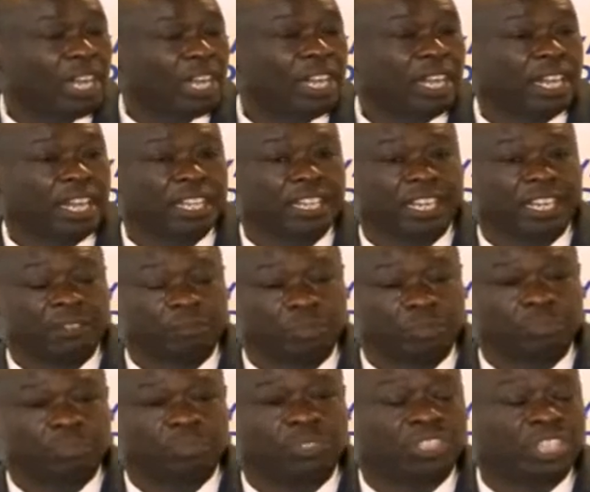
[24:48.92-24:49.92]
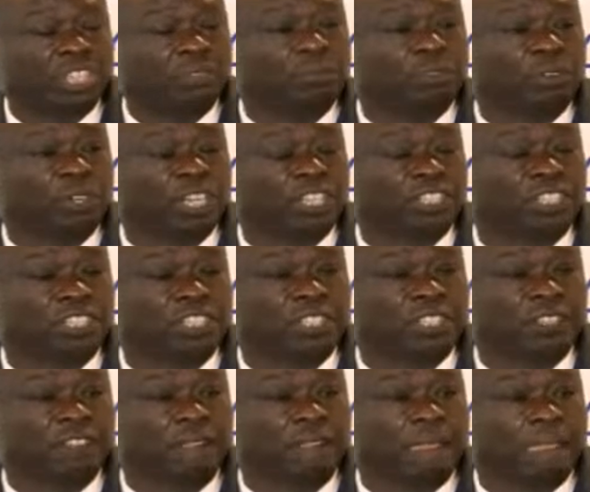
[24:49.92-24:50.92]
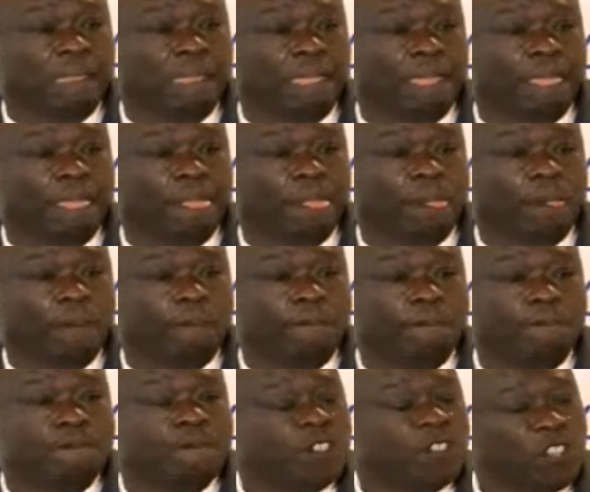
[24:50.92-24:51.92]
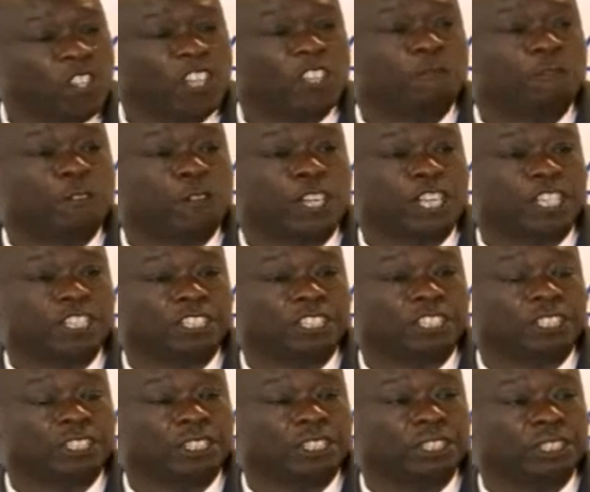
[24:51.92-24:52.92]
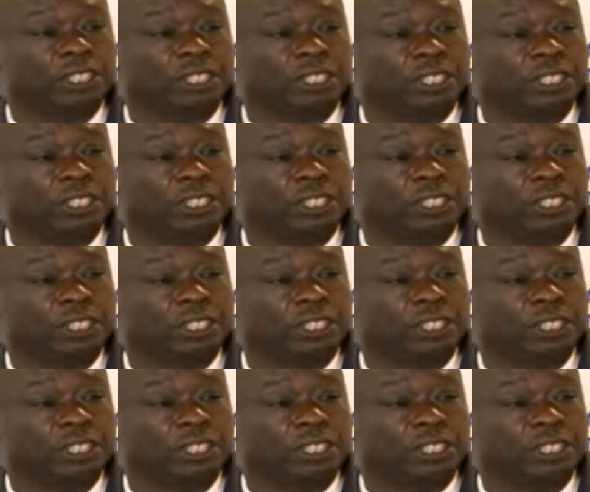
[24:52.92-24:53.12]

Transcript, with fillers: work hard and stay focused. Stay focused.